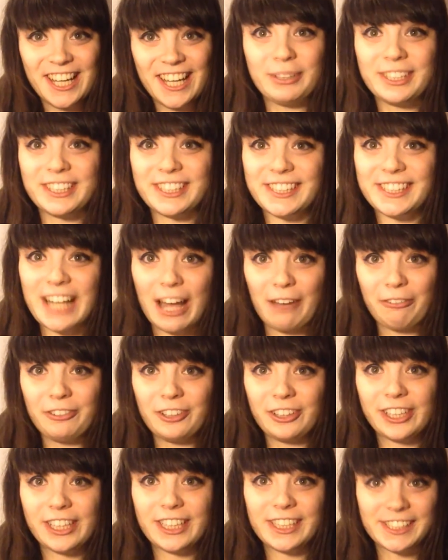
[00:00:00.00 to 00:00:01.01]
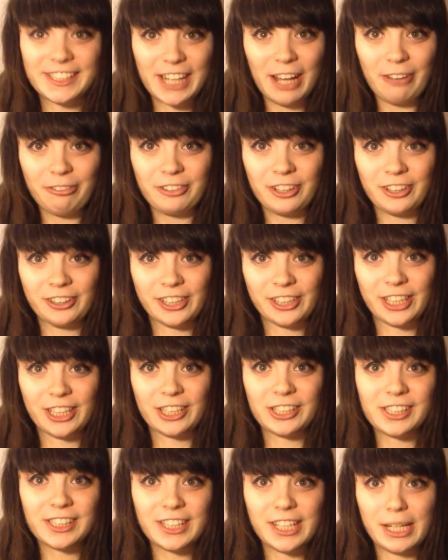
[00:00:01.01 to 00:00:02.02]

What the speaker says: I would definitely